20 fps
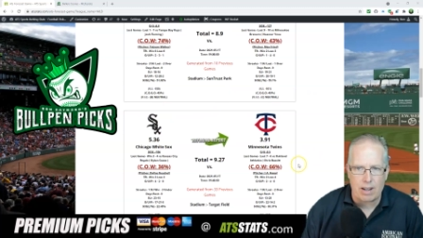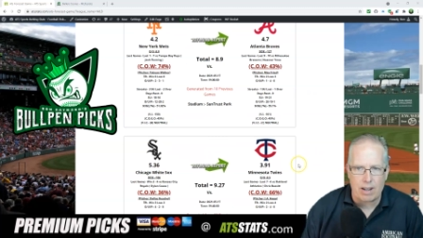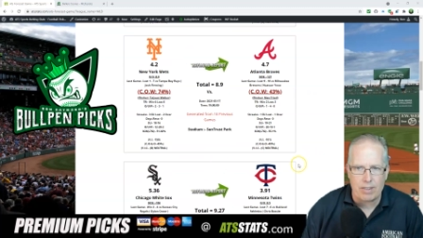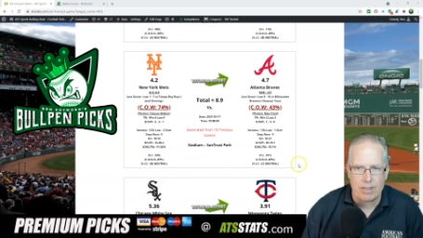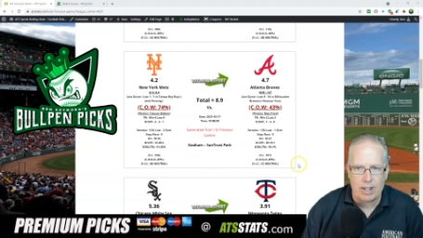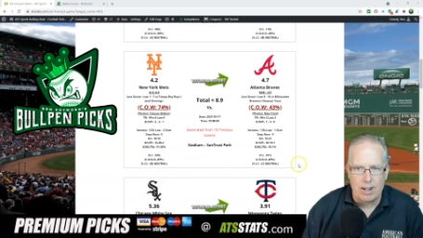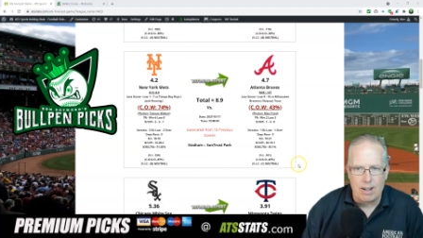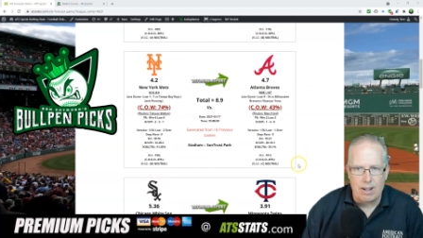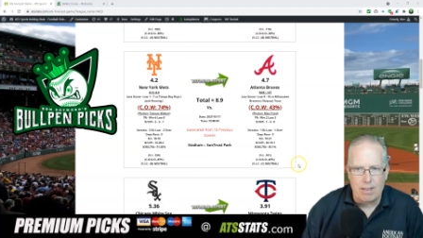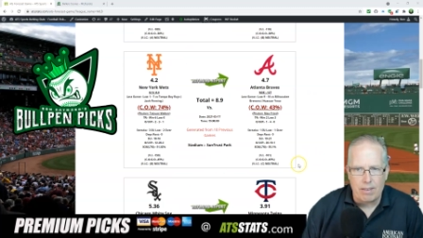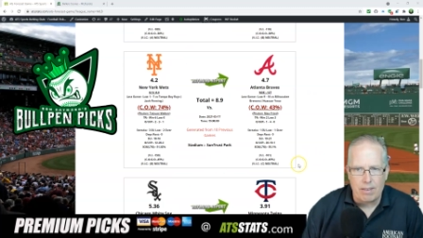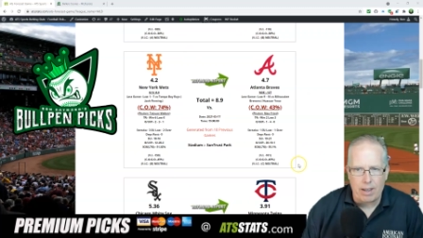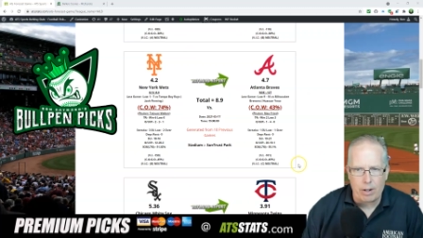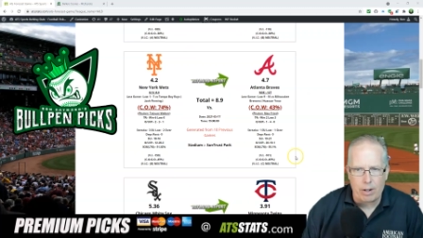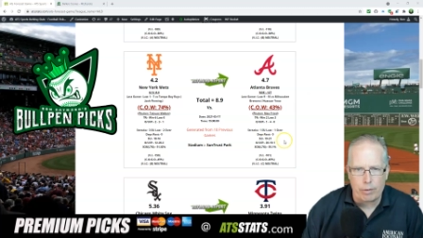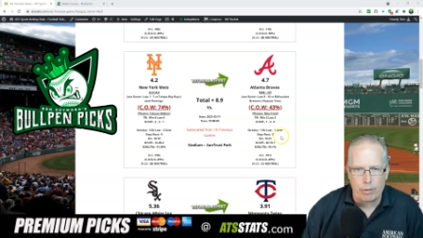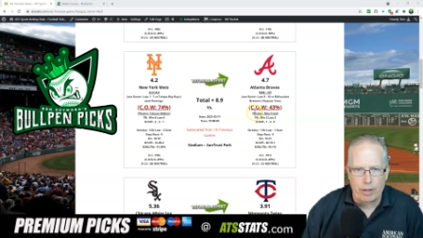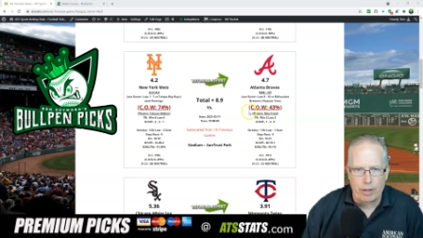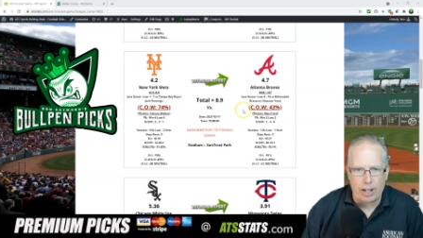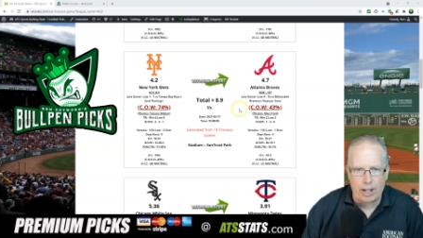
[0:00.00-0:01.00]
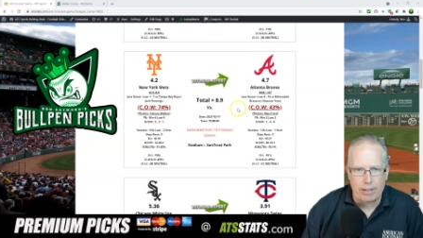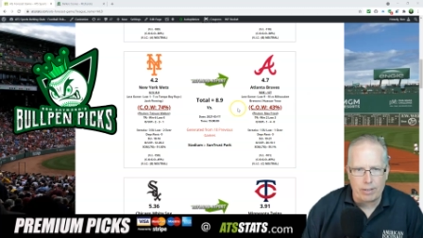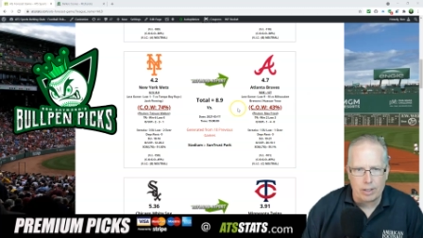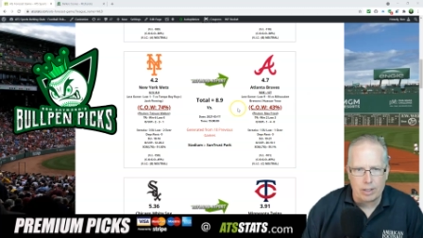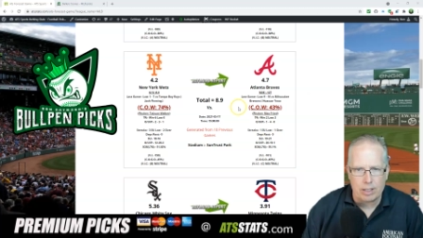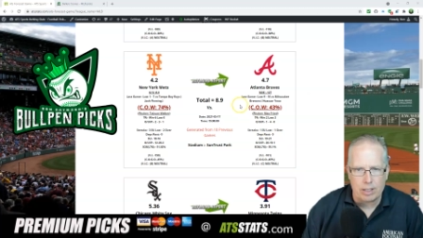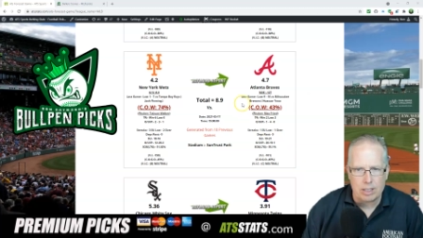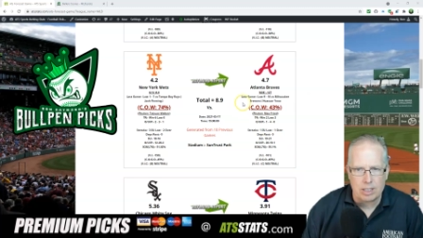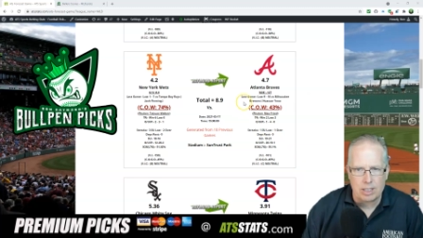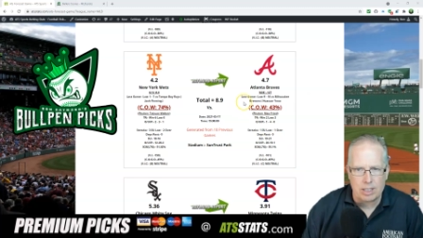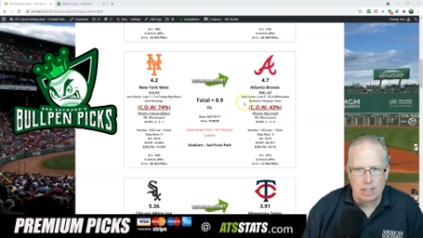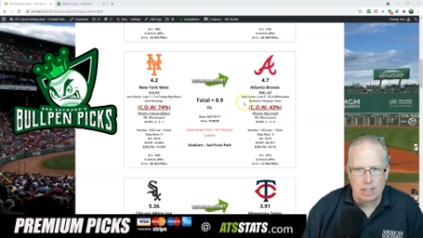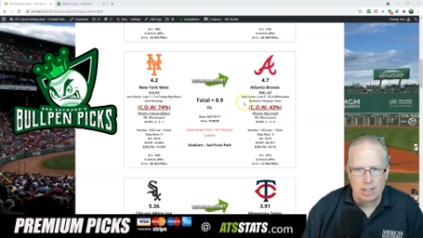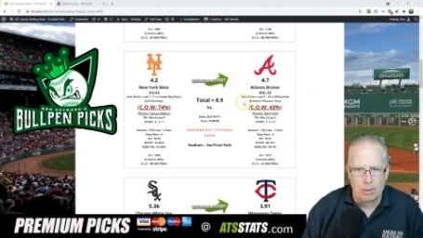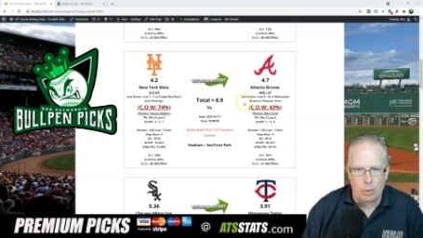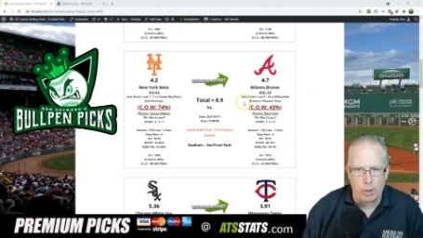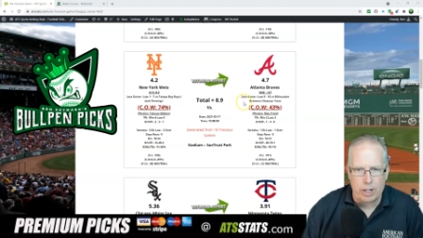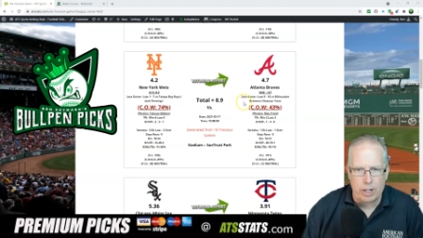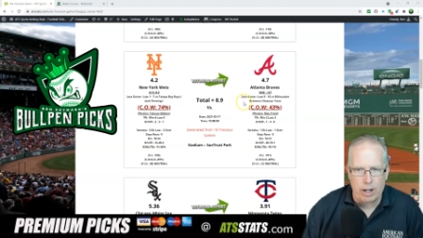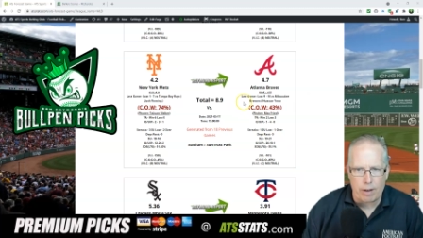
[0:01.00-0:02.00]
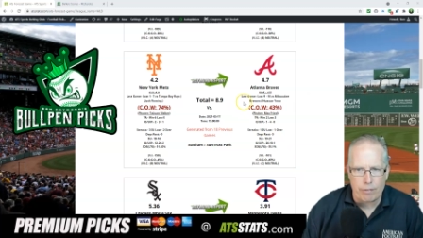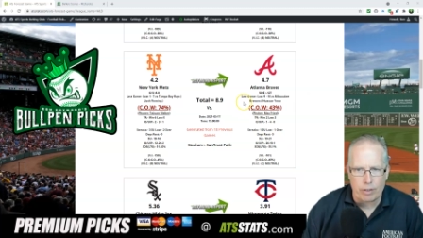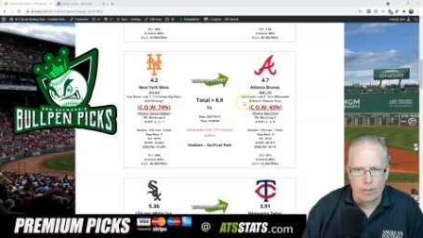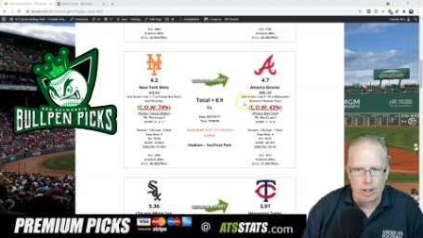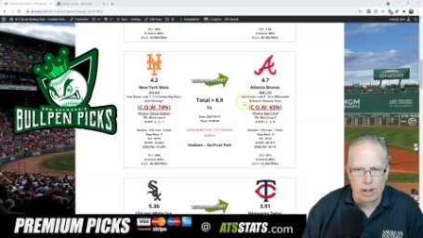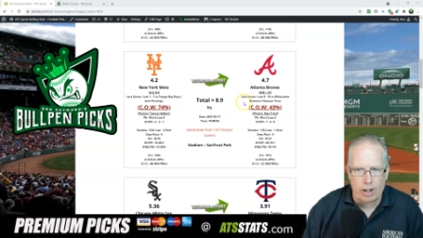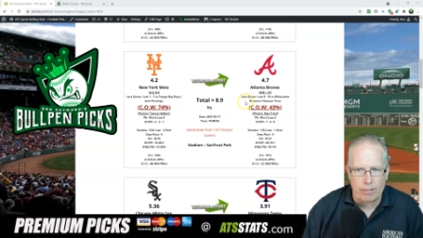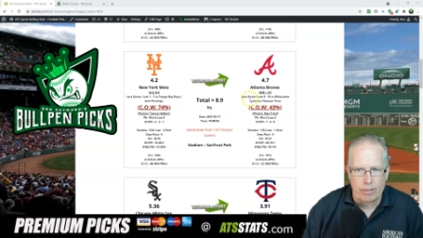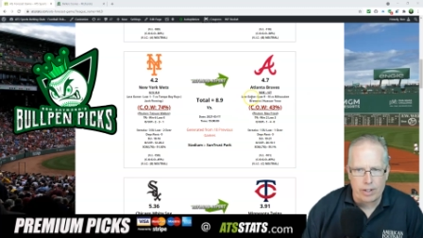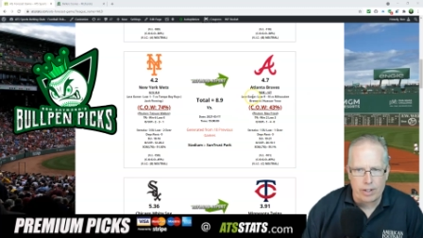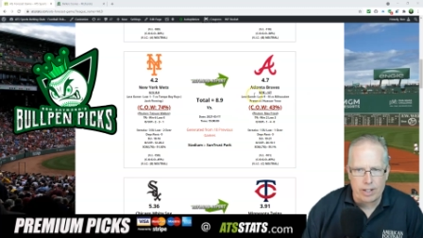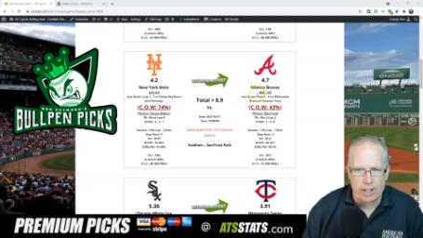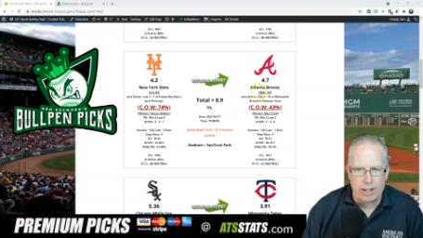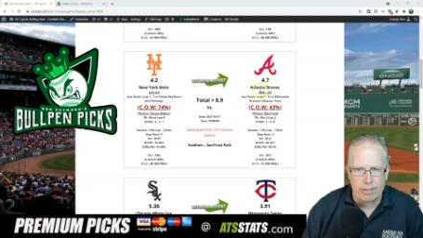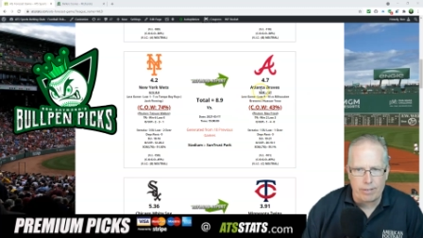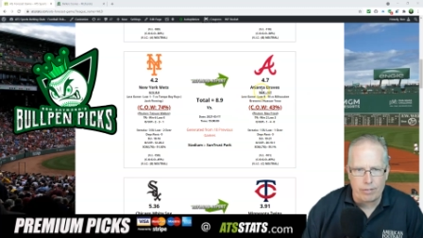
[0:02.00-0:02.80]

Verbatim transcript: I don't know if I gave out this uh, one here. I forgot if I did.